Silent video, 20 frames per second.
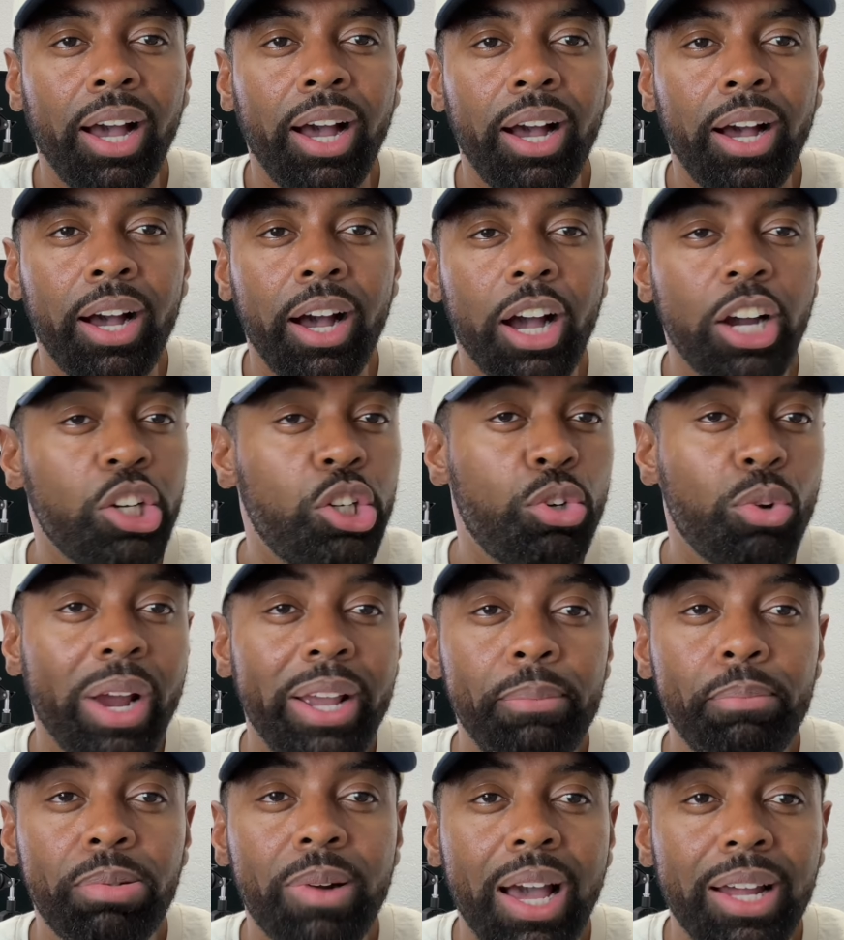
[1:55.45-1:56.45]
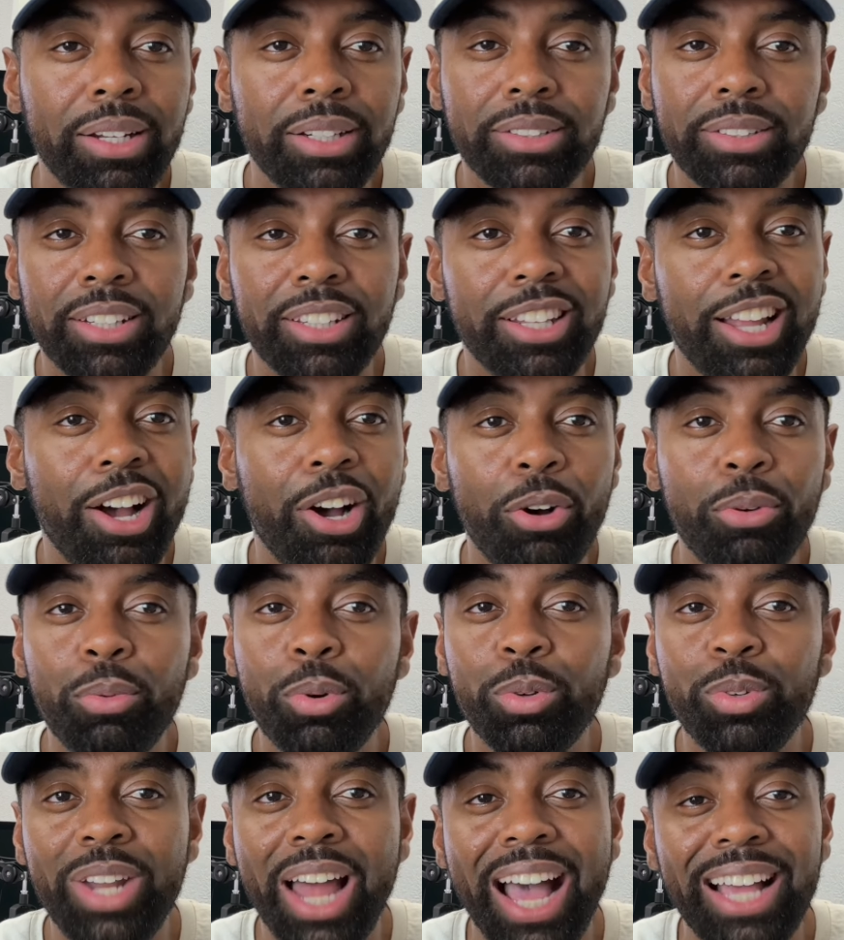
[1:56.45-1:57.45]
A great product alone
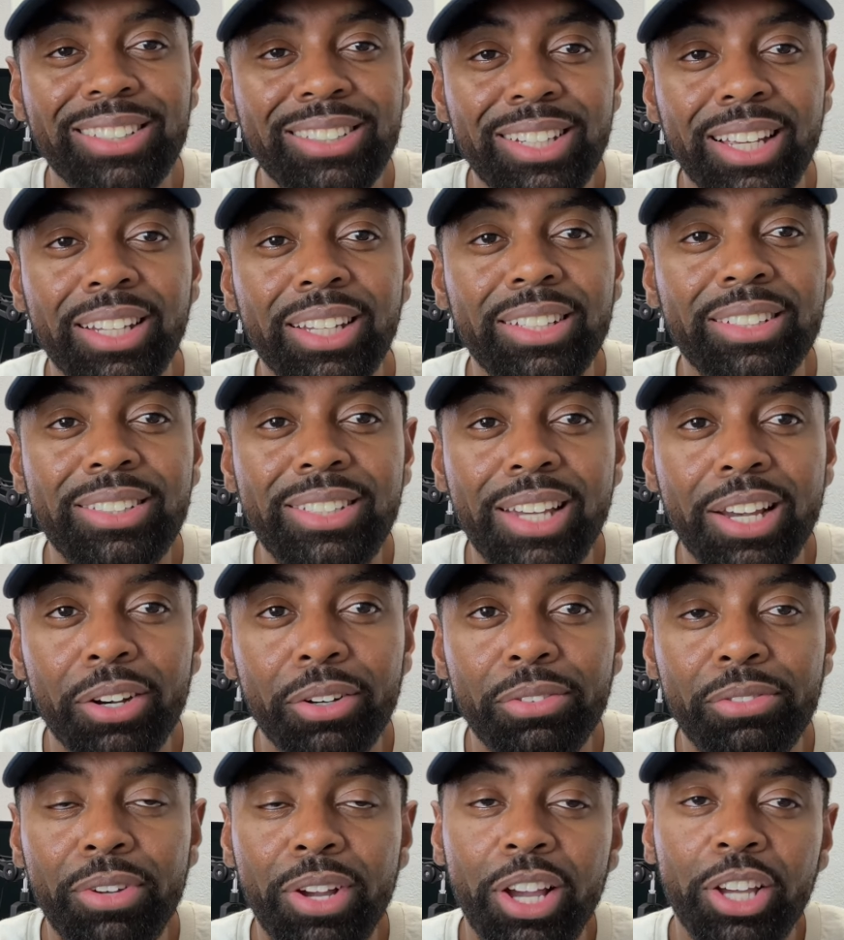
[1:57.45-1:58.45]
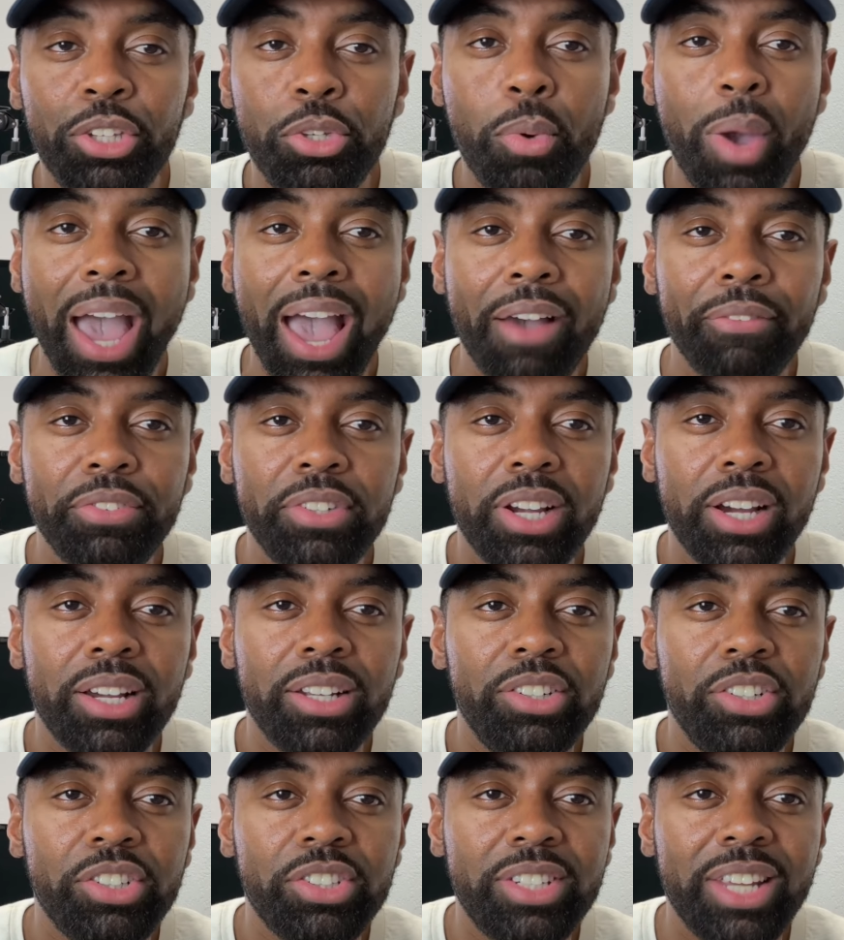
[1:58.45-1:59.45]
will not sell itself. You have to
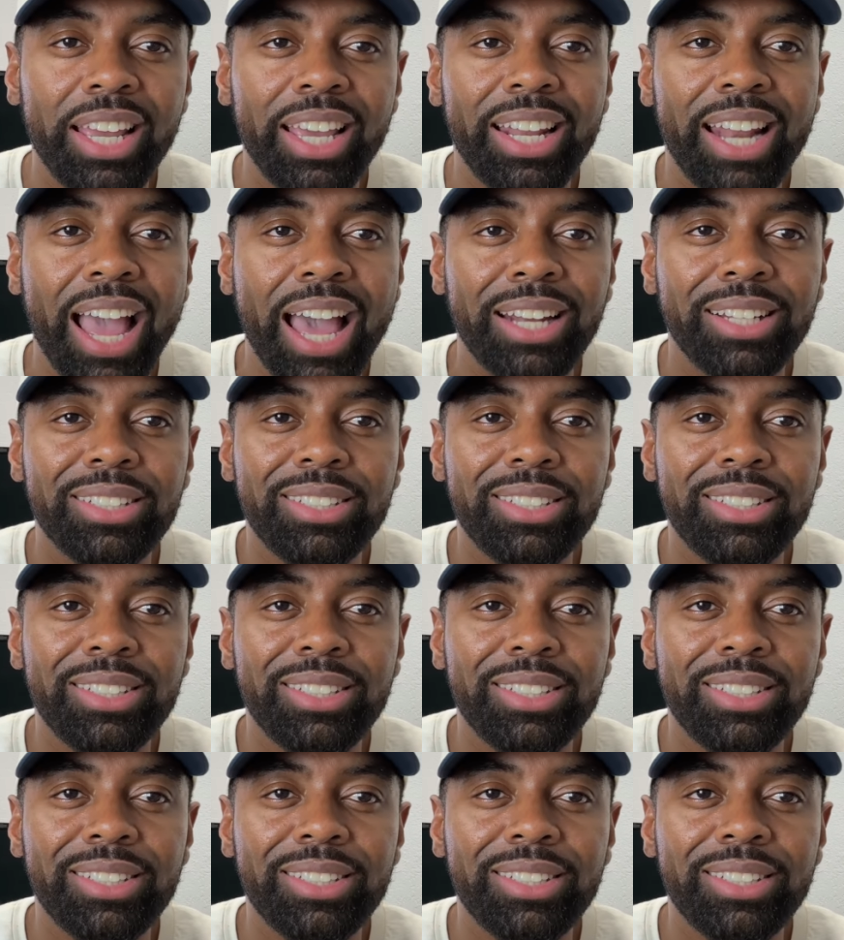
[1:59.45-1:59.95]
understand how